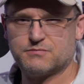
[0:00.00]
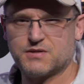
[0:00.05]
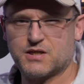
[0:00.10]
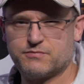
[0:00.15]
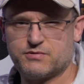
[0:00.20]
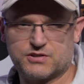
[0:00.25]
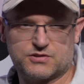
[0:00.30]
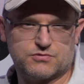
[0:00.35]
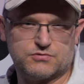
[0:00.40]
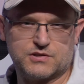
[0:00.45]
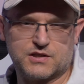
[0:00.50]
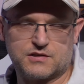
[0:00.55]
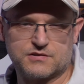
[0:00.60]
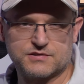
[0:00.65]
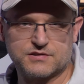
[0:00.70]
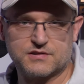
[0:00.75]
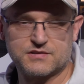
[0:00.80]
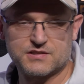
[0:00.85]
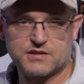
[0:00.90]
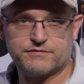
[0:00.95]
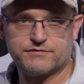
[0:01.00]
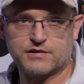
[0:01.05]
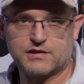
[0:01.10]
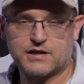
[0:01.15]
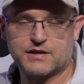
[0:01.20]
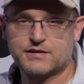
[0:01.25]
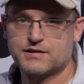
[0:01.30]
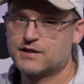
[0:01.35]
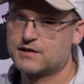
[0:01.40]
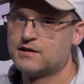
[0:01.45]
maybe 2000 or something
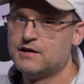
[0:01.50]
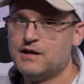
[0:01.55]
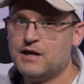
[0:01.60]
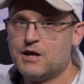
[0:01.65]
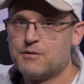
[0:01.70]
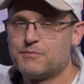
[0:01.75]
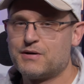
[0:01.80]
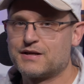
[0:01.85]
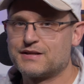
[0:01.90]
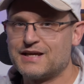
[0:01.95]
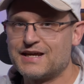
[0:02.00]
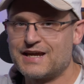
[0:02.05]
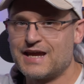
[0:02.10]
like that. But